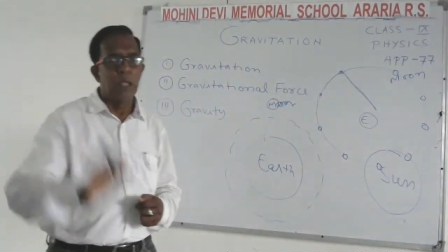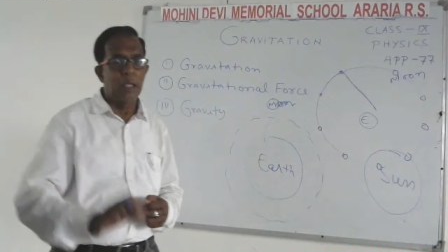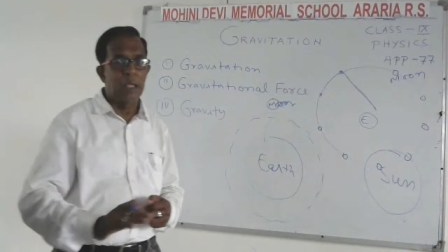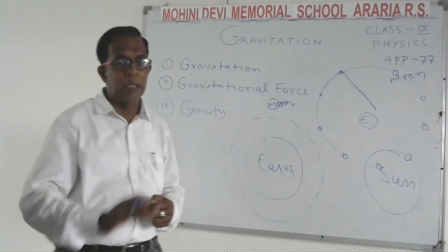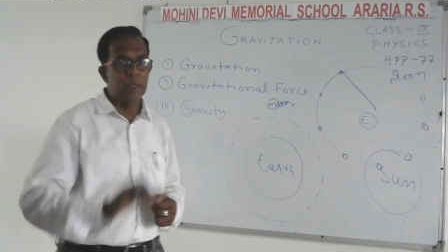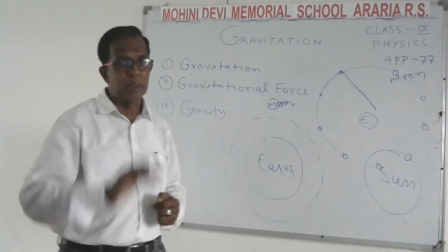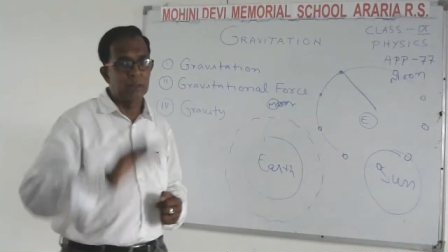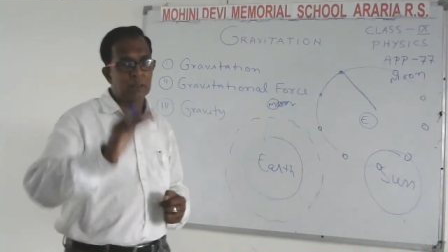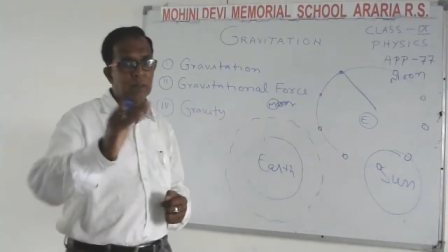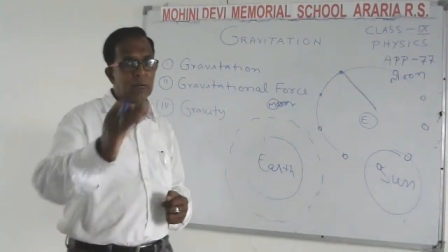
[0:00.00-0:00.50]

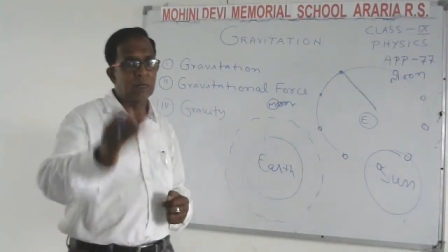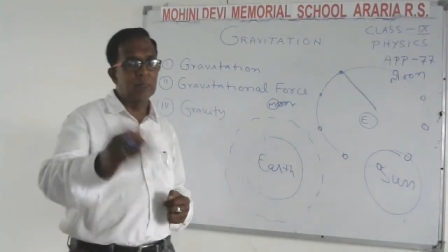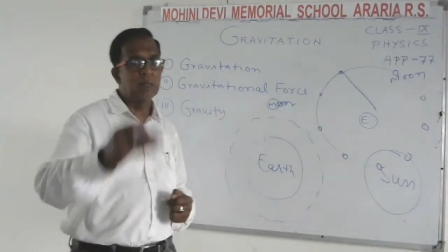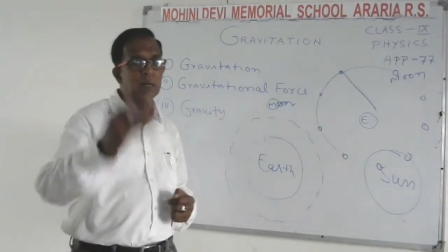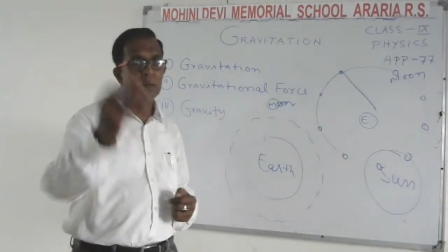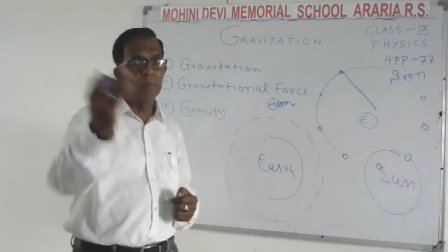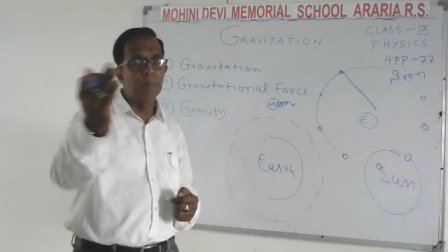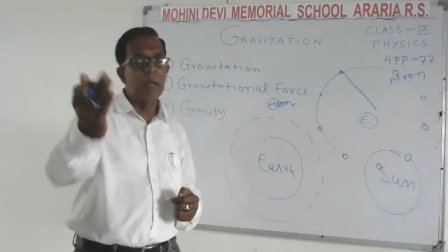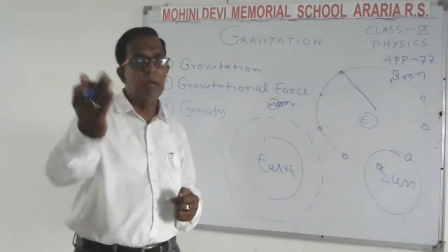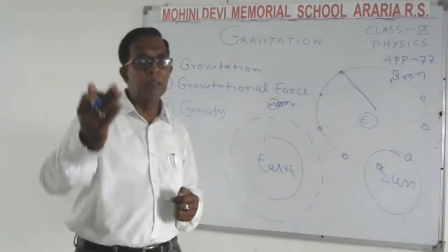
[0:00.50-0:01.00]

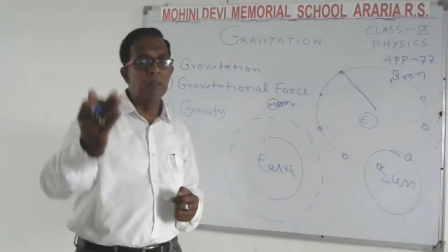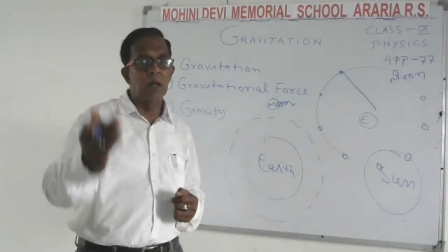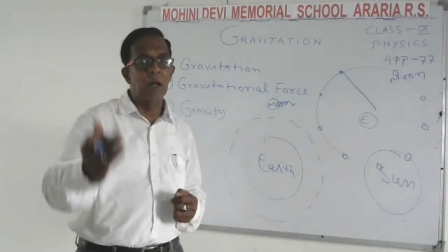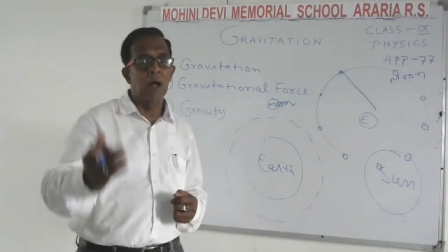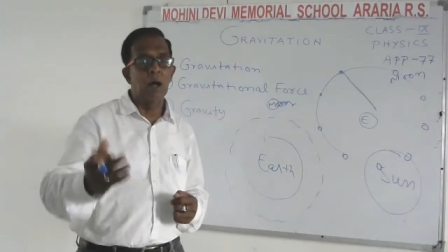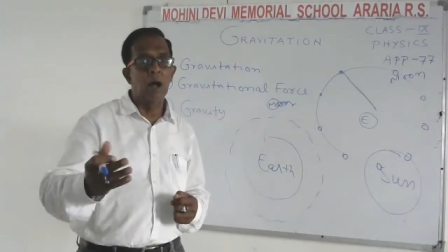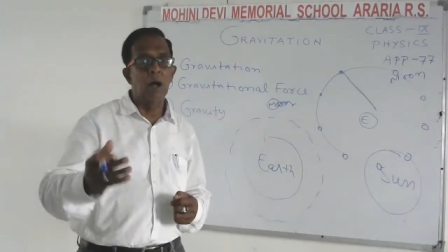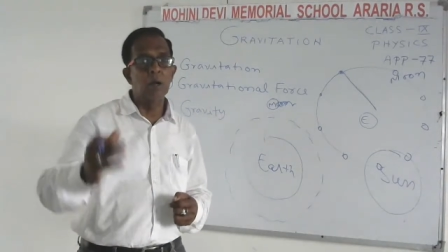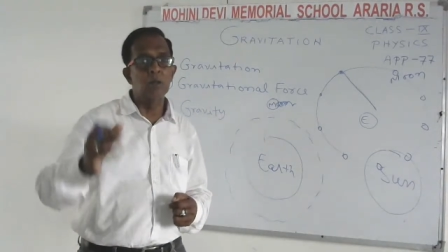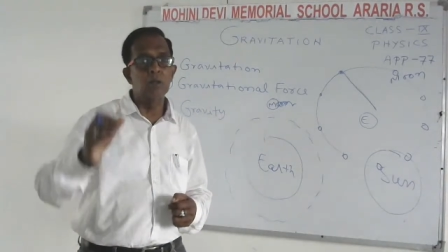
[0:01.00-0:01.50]
exerted by the
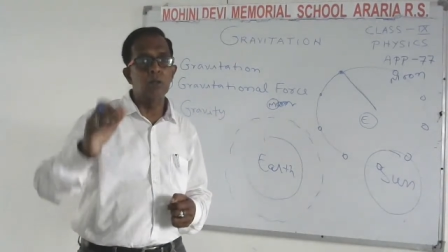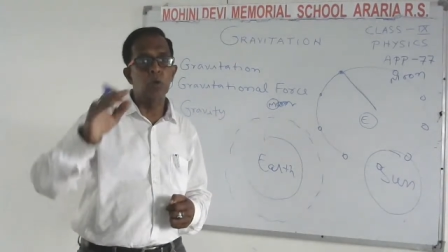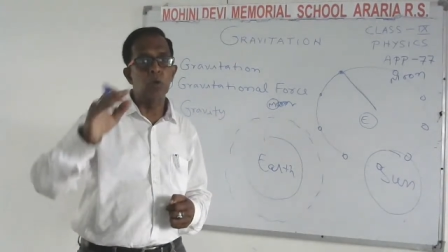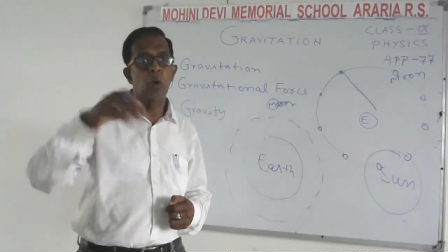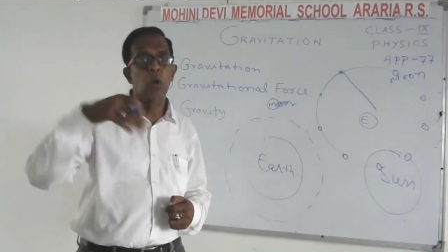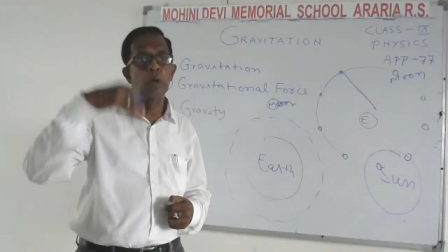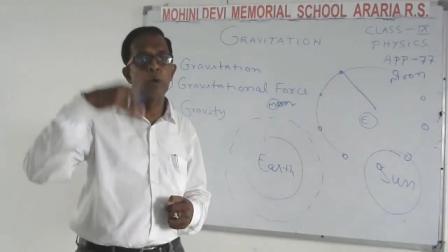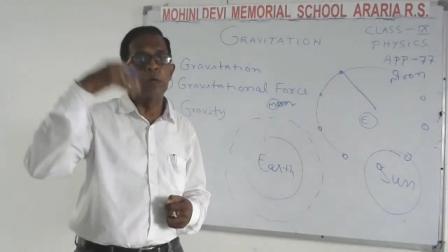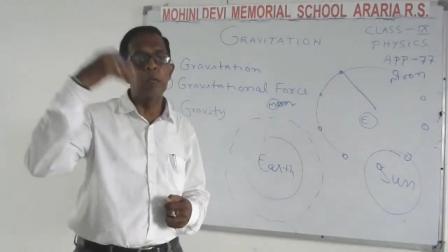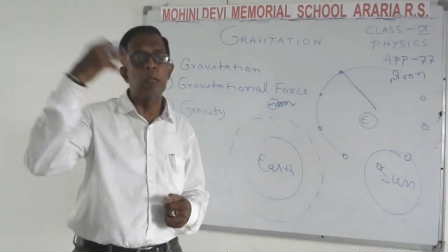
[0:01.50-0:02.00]
earth
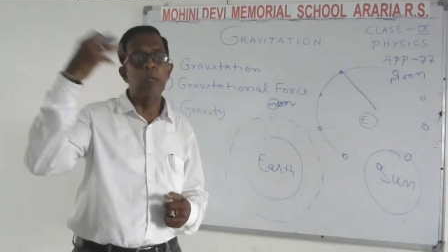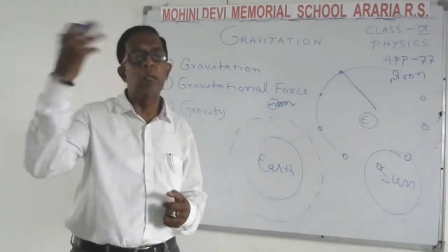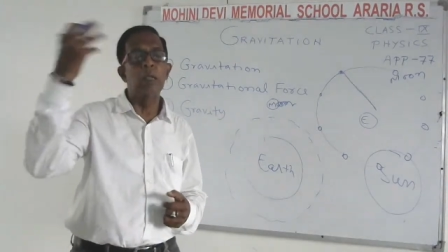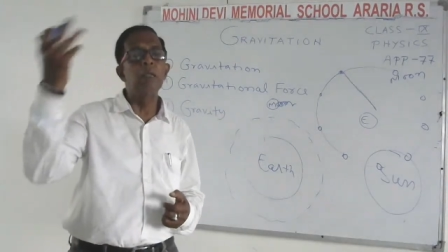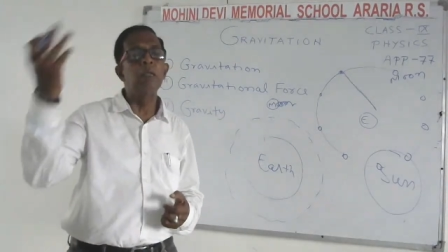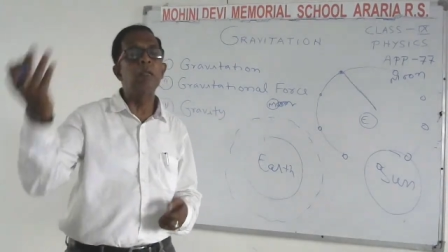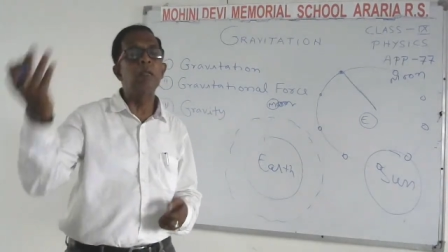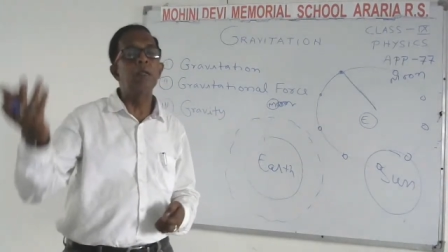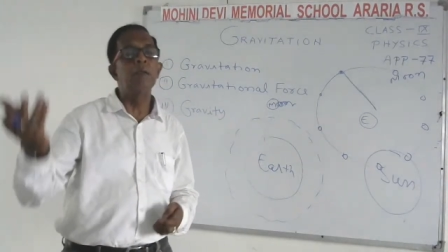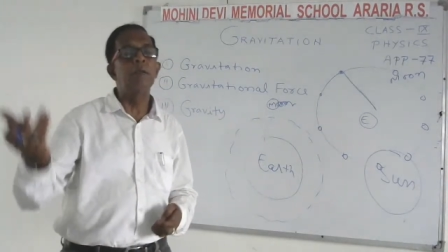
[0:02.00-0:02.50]
on
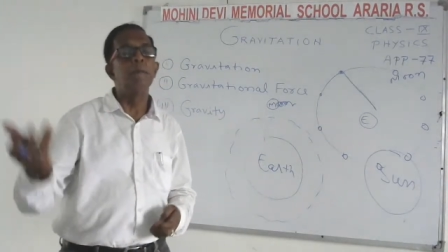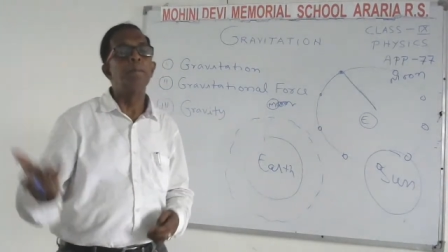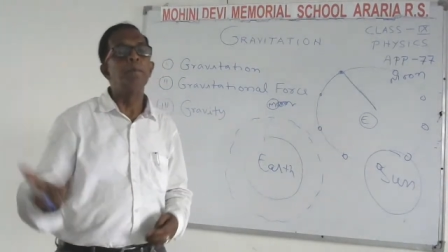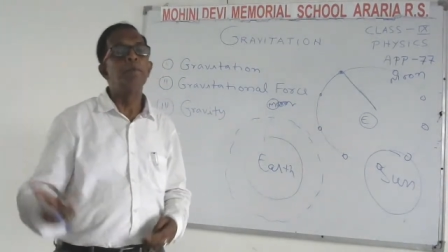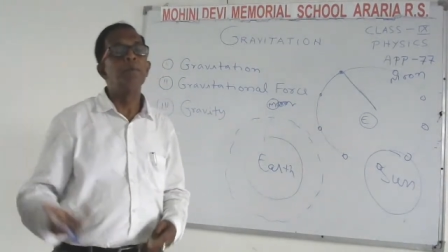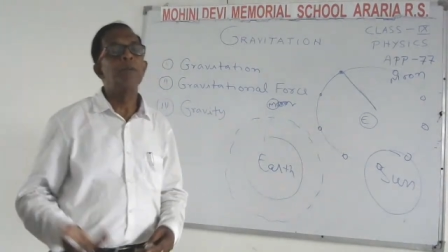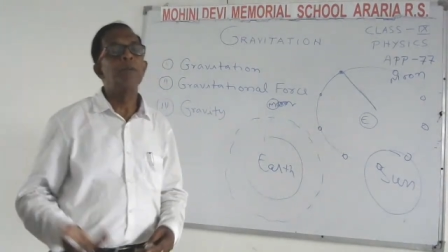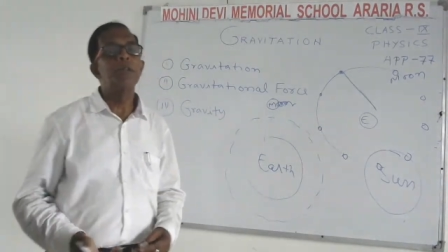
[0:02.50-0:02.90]
any